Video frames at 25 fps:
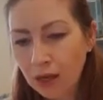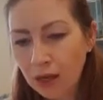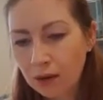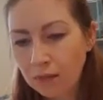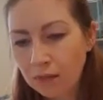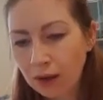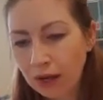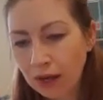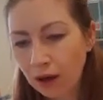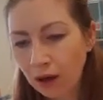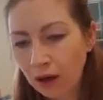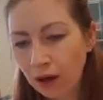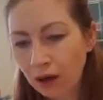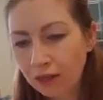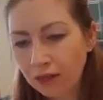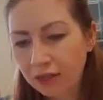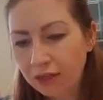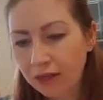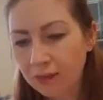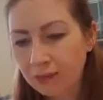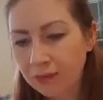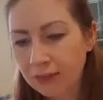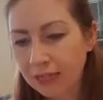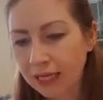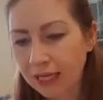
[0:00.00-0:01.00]
My heart
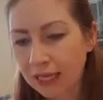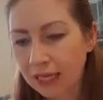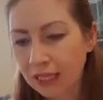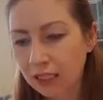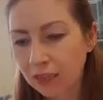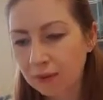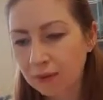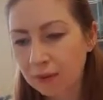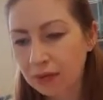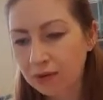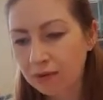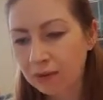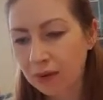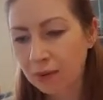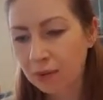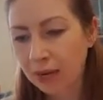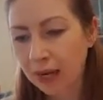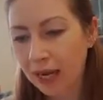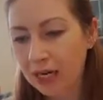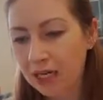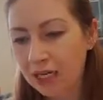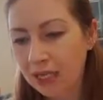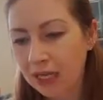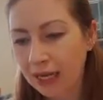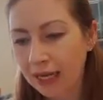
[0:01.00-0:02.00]
thumps against my
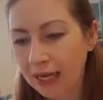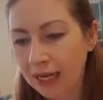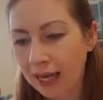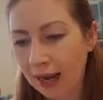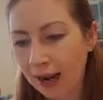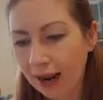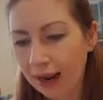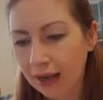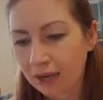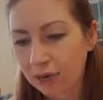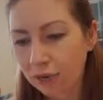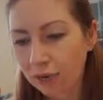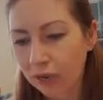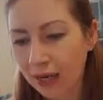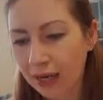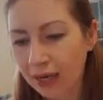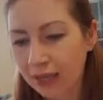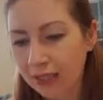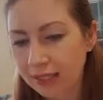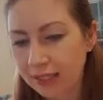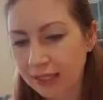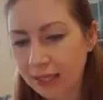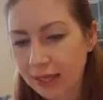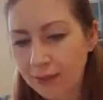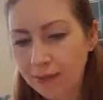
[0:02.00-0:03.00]
ribcage like it has
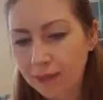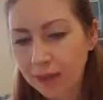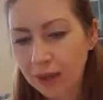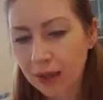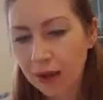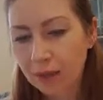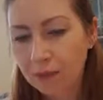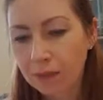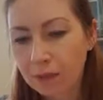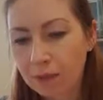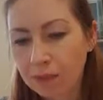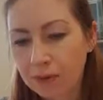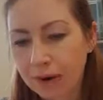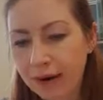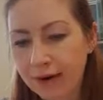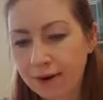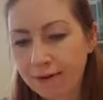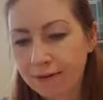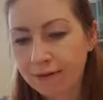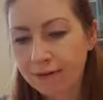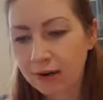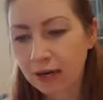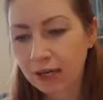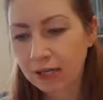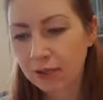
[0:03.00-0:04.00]
wings, and my
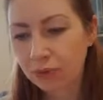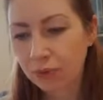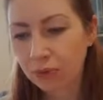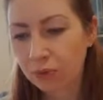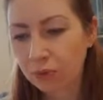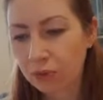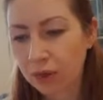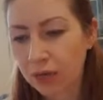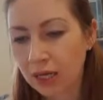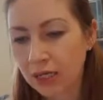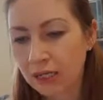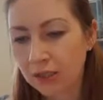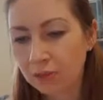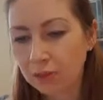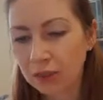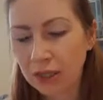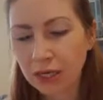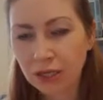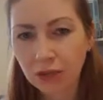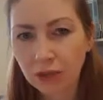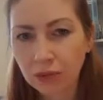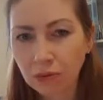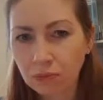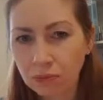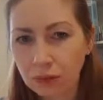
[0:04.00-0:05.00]
brain floods with words, but
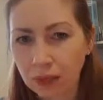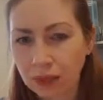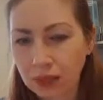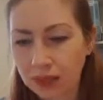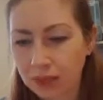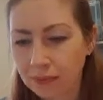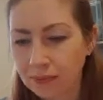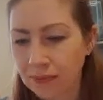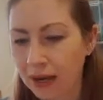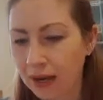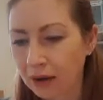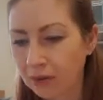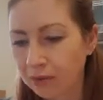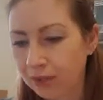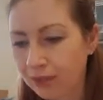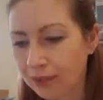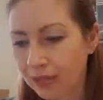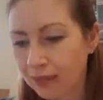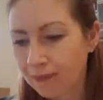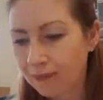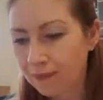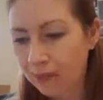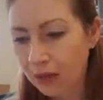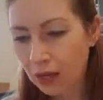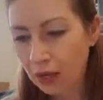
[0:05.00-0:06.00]
I don't blurt them out.
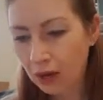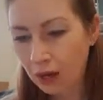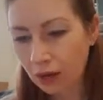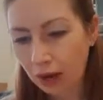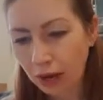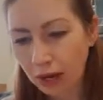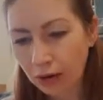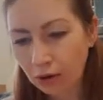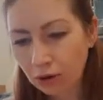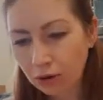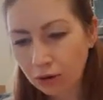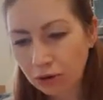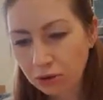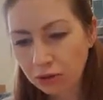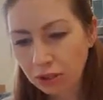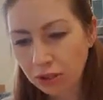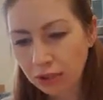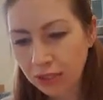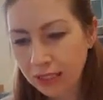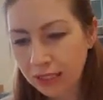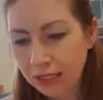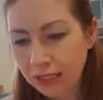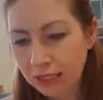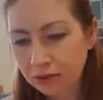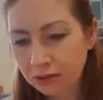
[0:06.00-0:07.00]
I hold on to
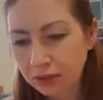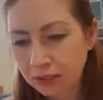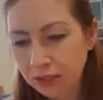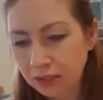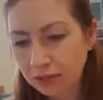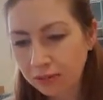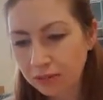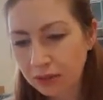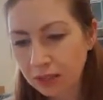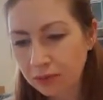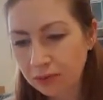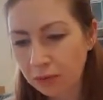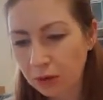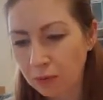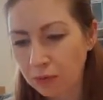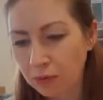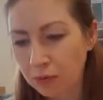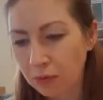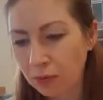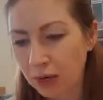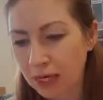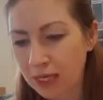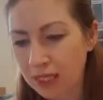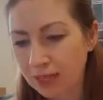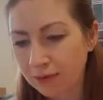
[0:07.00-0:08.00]
the stillness of this
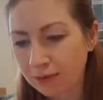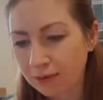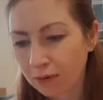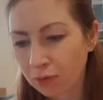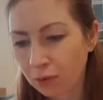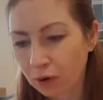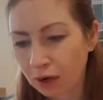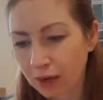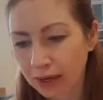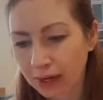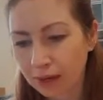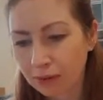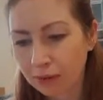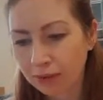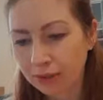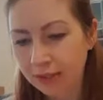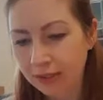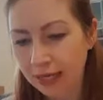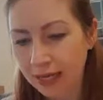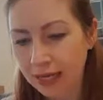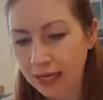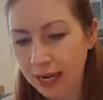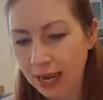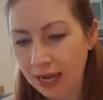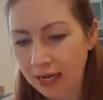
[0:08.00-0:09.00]
moment, waiting for what he will
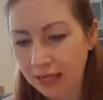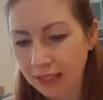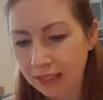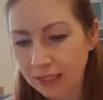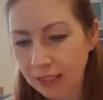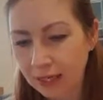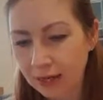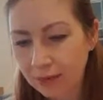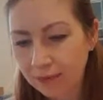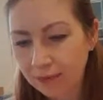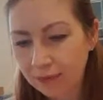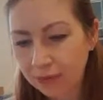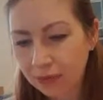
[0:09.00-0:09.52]
say next.